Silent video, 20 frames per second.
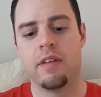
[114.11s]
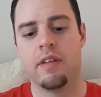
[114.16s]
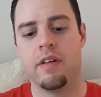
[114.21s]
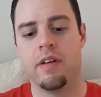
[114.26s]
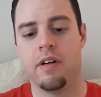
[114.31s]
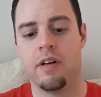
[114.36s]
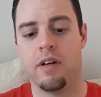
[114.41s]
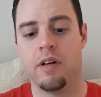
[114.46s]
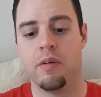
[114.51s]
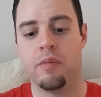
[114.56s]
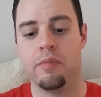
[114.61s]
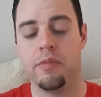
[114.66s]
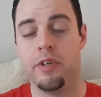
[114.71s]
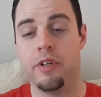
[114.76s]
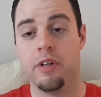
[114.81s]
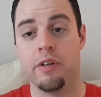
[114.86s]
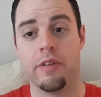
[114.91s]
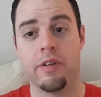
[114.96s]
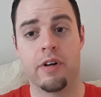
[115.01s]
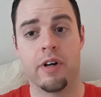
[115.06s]

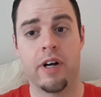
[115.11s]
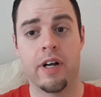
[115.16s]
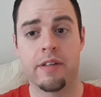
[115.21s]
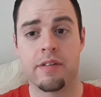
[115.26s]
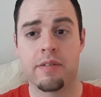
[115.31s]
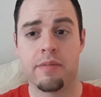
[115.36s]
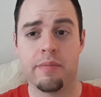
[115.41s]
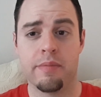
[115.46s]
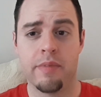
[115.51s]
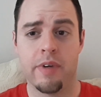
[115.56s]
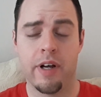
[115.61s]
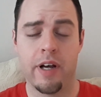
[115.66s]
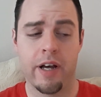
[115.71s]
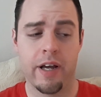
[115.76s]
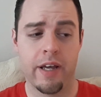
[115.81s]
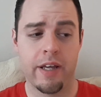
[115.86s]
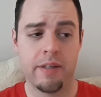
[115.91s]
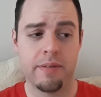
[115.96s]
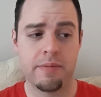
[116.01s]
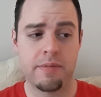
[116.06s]
They're awesome.
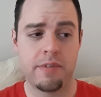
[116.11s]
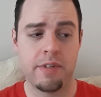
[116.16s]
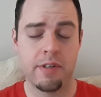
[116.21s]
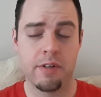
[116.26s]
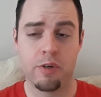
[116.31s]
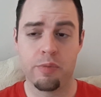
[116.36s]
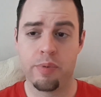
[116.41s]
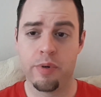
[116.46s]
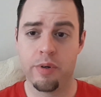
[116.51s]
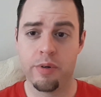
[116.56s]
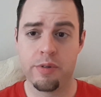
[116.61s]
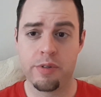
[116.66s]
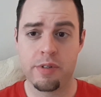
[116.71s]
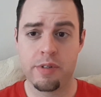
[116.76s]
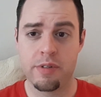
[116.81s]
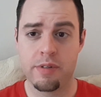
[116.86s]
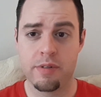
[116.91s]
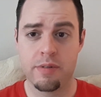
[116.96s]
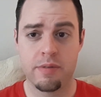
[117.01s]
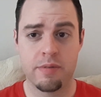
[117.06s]
I see their
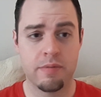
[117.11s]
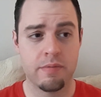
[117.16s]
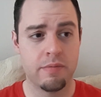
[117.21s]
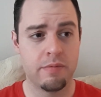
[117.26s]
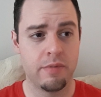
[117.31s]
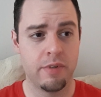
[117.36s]
posts,